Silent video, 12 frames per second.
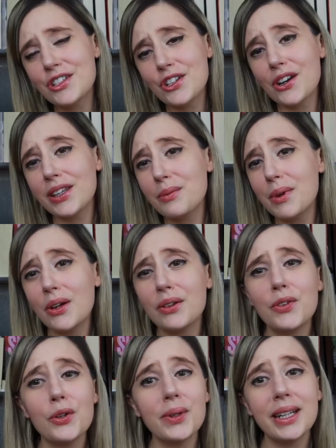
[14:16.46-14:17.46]
Charlie Brown, if
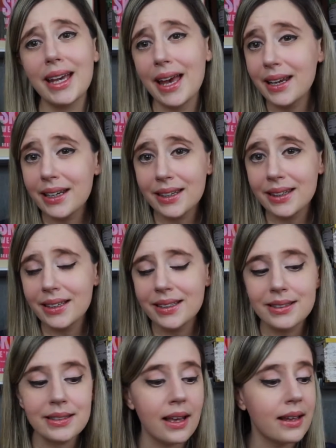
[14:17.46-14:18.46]
you're reading any of
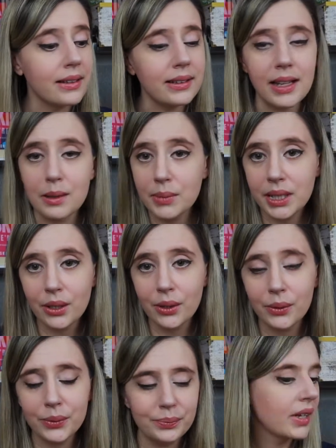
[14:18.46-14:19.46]
these, let me know.